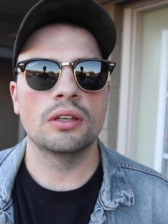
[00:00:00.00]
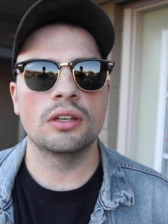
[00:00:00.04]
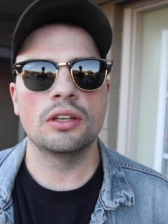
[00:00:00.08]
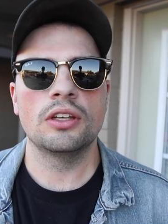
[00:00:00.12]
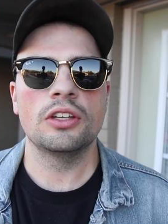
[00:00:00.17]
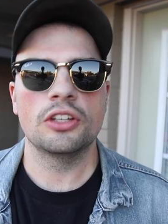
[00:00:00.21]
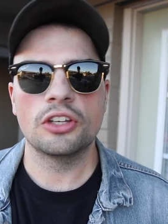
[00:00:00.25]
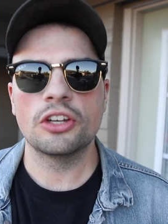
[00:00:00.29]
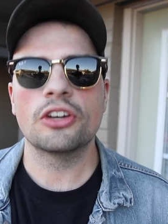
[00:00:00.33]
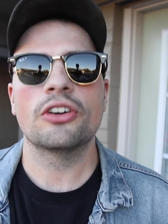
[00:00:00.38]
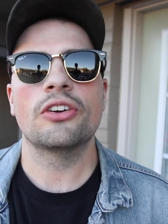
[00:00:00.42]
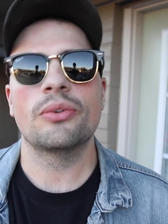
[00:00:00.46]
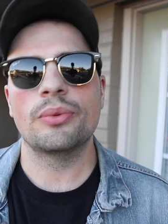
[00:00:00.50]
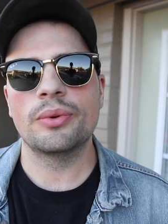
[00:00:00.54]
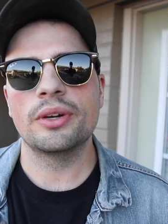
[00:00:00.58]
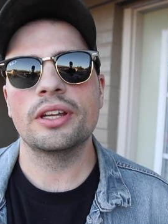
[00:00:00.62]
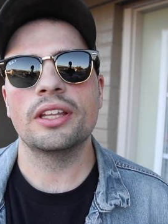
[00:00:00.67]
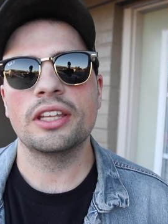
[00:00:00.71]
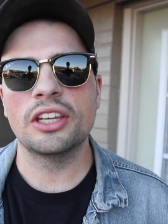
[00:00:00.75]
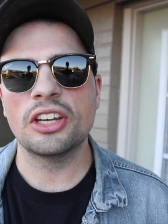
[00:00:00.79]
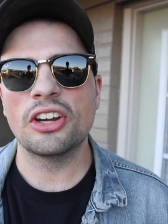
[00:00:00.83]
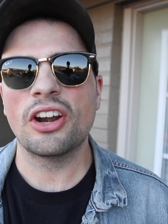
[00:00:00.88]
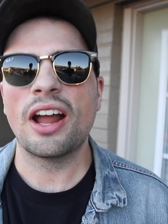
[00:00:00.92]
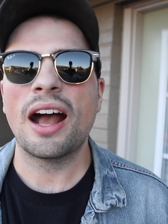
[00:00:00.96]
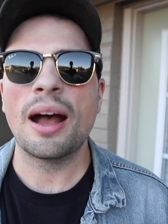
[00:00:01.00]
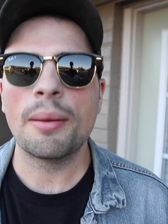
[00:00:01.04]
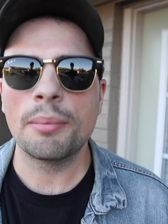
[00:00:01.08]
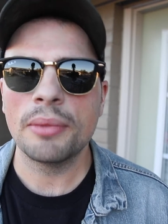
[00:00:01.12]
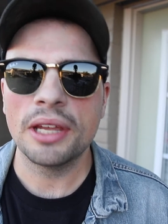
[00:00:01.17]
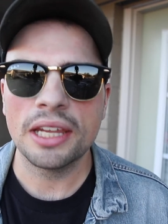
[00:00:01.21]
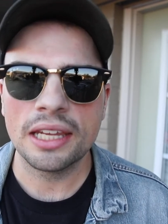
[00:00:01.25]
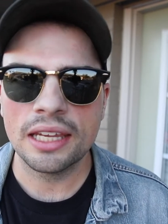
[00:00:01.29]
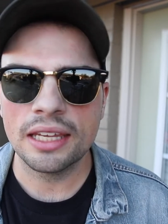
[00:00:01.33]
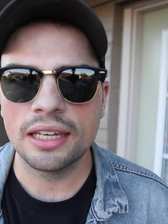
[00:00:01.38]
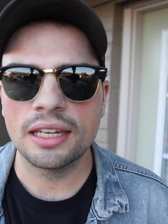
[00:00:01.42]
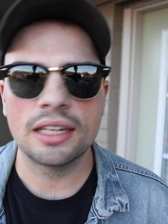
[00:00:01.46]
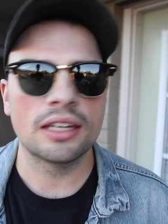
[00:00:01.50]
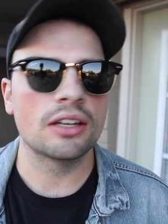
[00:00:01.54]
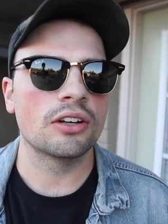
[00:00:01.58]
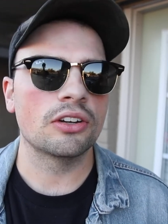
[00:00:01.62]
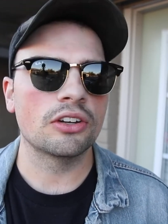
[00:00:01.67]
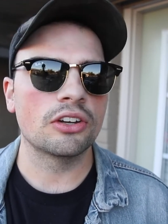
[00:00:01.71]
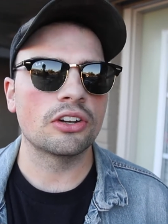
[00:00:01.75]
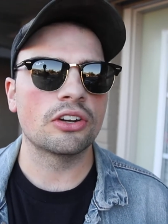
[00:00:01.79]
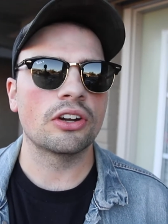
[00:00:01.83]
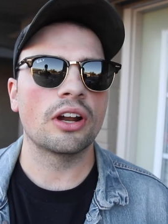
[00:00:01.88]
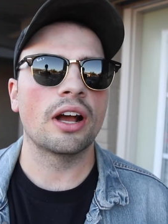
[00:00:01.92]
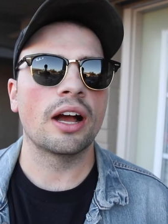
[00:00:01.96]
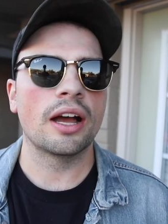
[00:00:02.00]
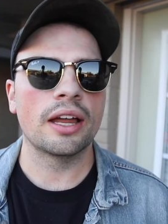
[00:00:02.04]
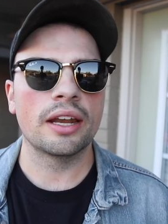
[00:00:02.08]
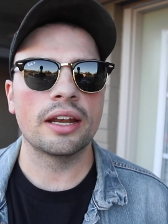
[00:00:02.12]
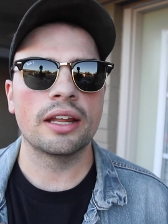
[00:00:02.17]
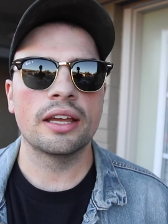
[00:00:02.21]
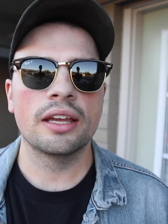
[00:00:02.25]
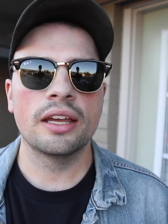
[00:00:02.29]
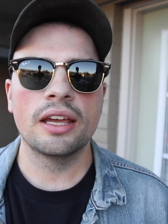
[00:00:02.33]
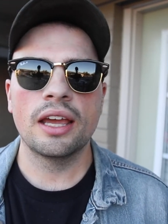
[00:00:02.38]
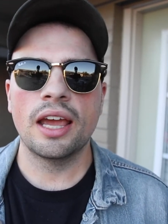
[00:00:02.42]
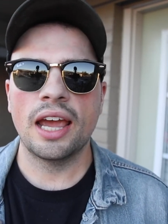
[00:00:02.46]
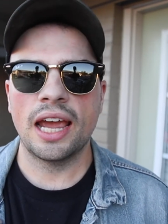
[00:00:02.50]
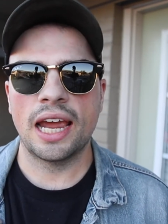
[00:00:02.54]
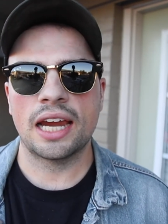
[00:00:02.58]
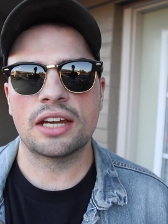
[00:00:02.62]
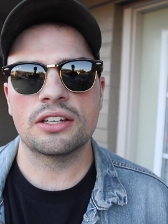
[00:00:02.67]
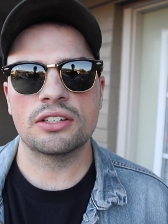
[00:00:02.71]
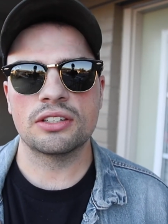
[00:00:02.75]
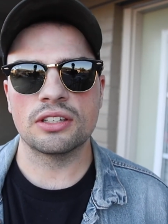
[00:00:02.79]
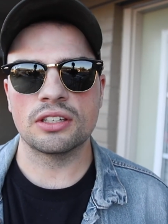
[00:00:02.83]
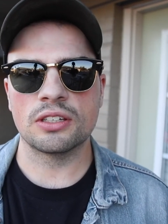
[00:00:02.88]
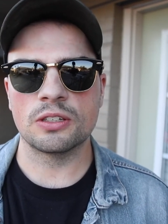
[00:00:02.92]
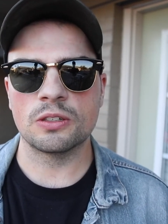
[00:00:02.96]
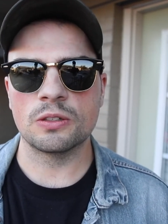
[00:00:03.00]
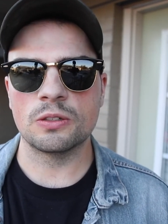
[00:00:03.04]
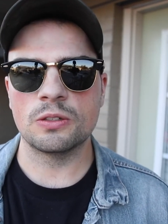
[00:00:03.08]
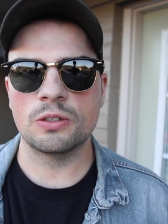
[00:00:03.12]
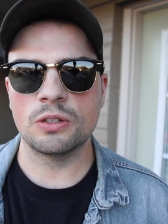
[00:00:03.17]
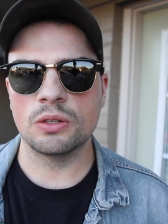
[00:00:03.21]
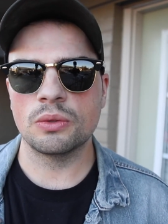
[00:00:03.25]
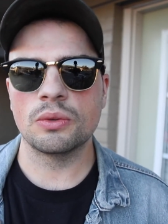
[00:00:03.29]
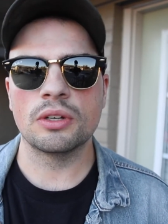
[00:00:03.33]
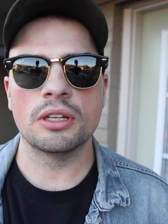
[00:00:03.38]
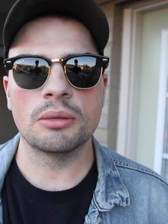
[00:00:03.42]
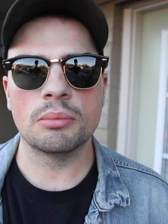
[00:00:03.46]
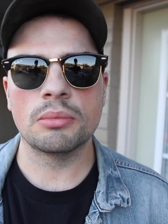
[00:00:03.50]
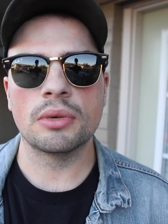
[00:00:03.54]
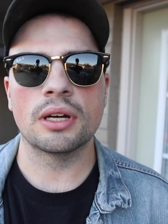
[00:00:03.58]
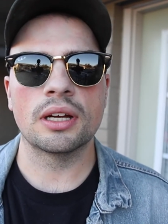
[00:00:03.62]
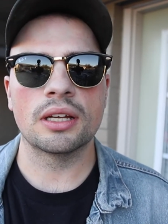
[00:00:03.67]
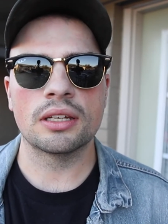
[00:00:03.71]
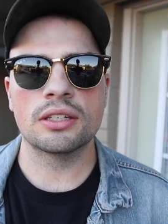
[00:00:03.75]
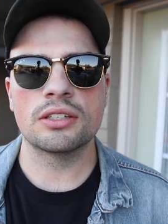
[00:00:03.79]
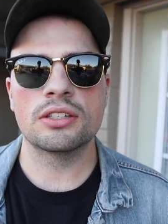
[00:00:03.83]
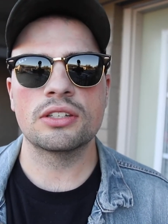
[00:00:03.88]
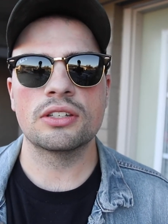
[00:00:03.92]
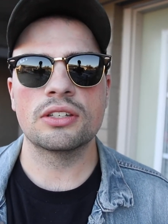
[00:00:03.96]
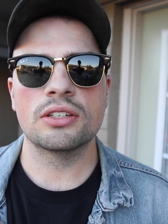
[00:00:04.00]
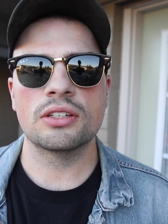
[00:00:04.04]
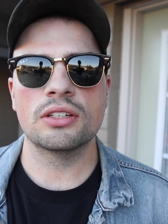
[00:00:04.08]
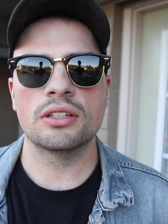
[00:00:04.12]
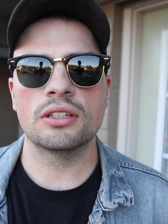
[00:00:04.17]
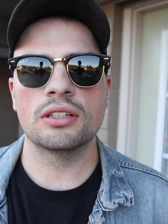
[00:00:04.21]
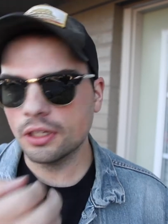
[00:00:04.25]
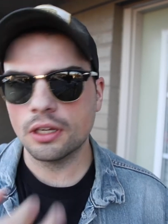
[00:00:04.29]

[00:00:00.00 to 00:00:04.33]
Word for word: you're you're not making it or you're not actually doing much.